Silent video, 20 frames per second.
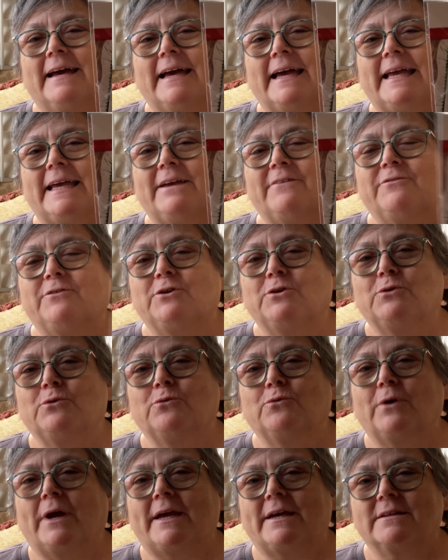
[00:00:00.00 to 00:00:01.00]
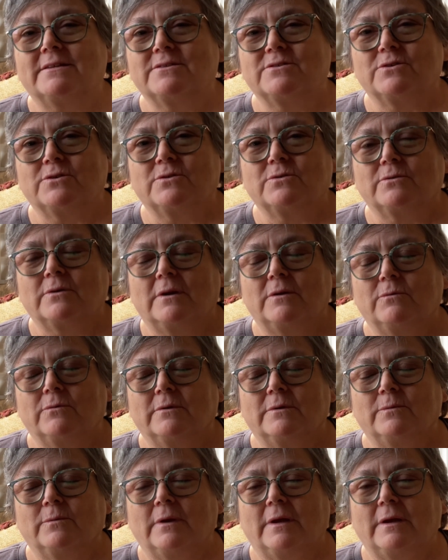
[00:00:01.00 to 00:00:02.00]
if you answered
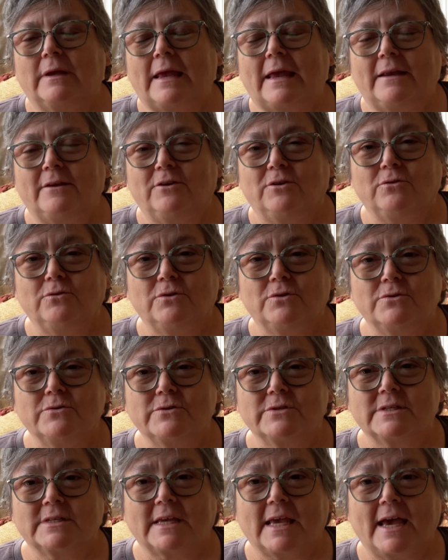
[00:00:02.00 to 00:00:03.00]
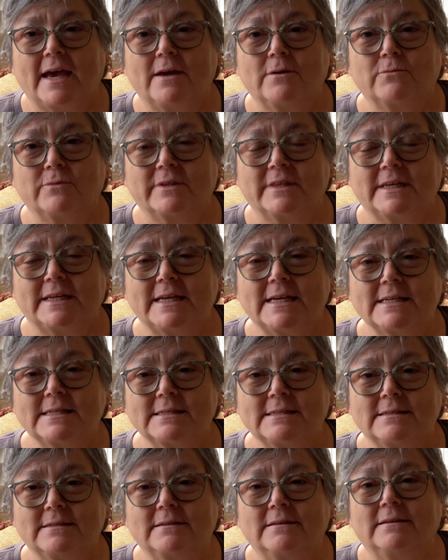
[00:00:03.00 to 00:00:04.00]
and you used cat with an
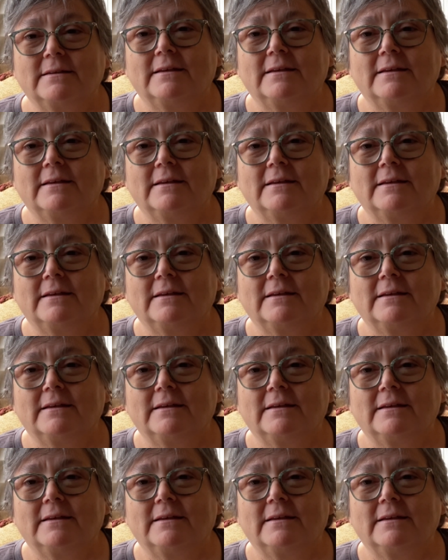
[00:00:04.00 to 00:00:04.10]
S